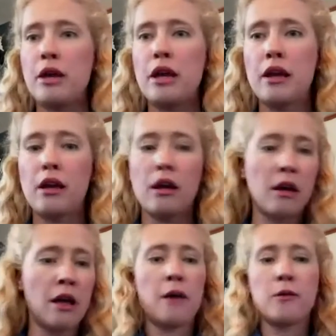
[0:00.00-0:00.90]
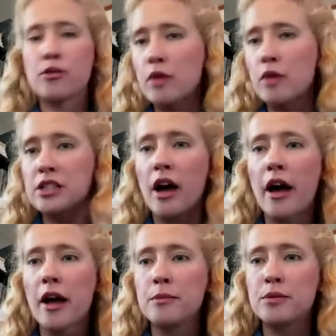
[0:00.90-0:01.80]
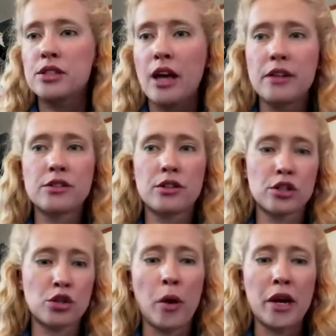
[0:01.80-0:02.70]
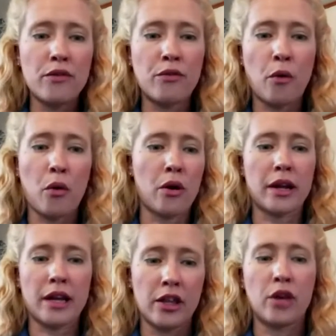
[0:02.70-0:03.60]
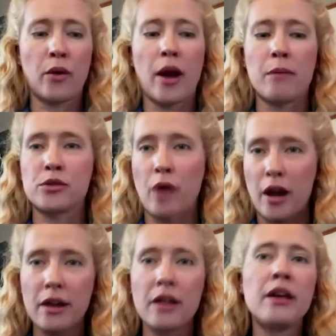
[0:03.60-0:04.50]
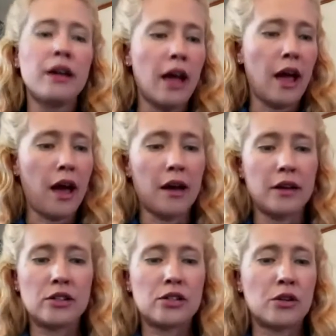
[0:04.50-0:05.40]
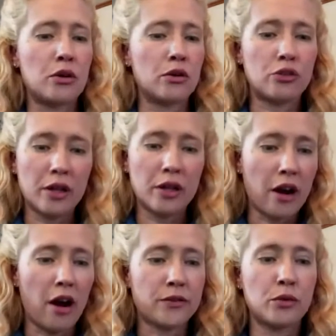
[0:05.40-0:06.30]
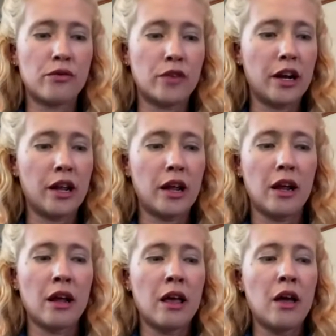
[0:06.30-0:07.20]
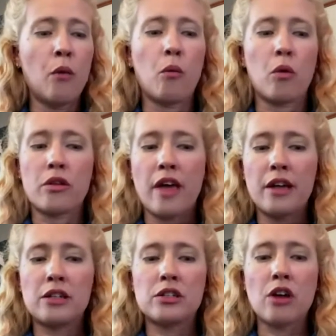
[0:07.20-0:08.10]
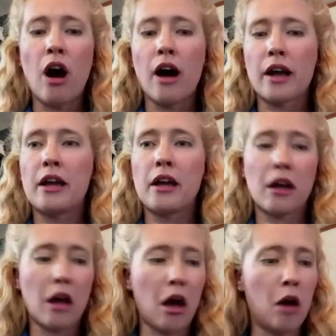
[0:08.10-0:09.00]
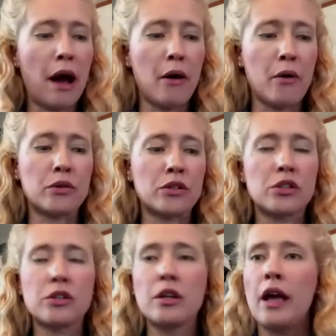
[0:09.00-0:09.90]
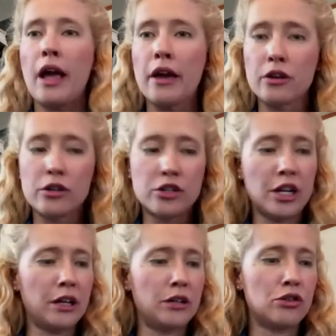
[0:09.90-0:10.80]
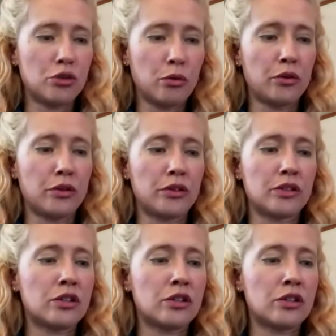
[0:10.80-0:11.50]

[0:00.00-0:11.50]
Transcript: be 3 times 10 to the 24 kilograms, right? And so you're shooting that off to infinity. We're then talking about energy in joules.